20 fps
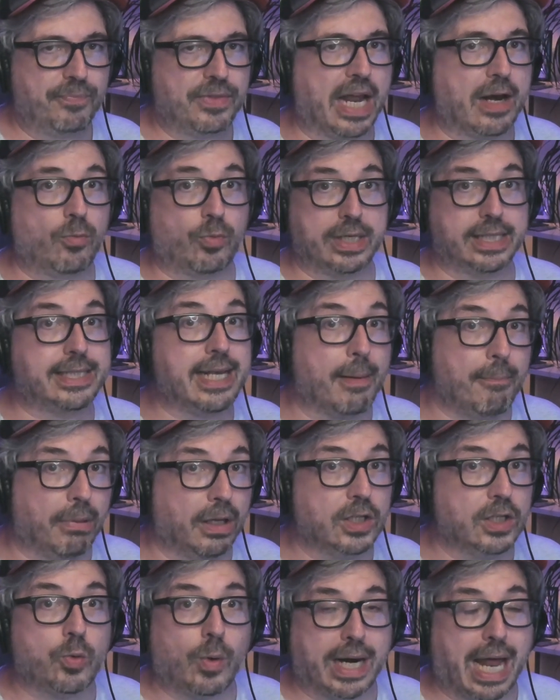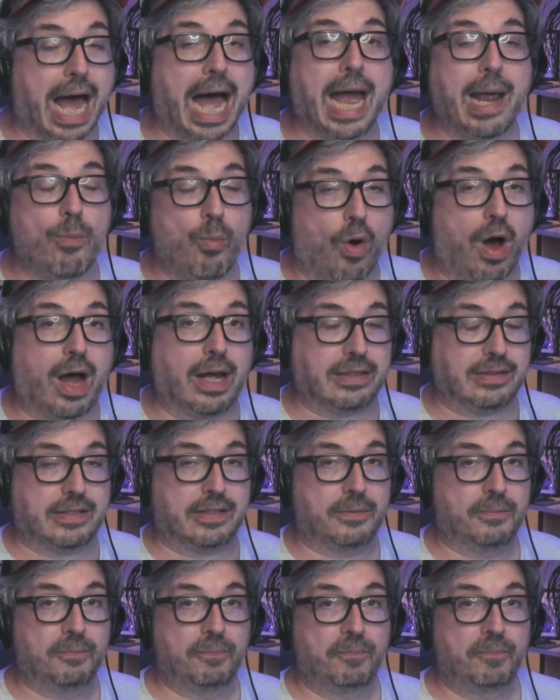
that resembles what I want,